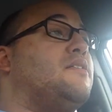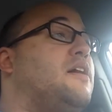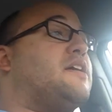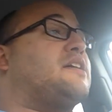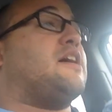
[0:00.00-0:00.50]

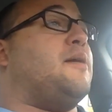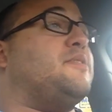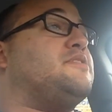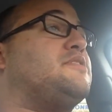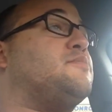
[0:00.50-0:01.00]
Like,
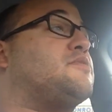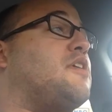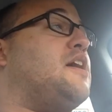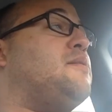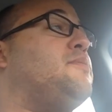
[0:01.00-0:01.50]
comment,
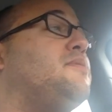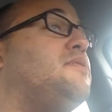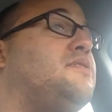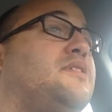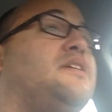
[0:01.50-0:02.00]
subscribe,
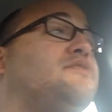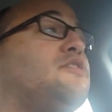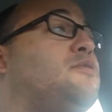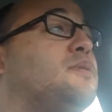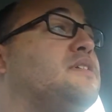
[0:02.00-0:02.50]
and
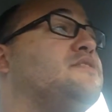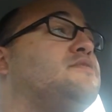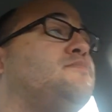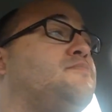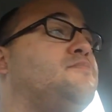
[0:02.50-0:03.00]
as
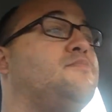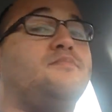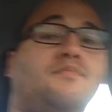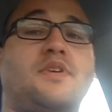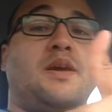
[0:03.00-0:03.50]
always,
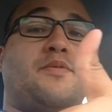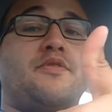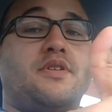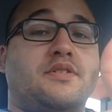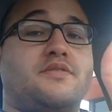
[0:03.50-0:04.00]
keep it real,